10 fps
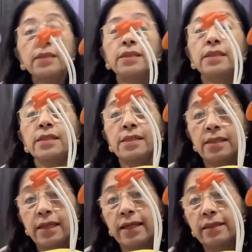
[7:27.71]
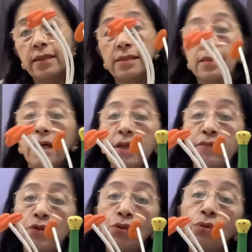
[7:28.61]
Just like this, I have
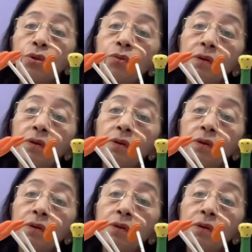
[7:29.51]
shown you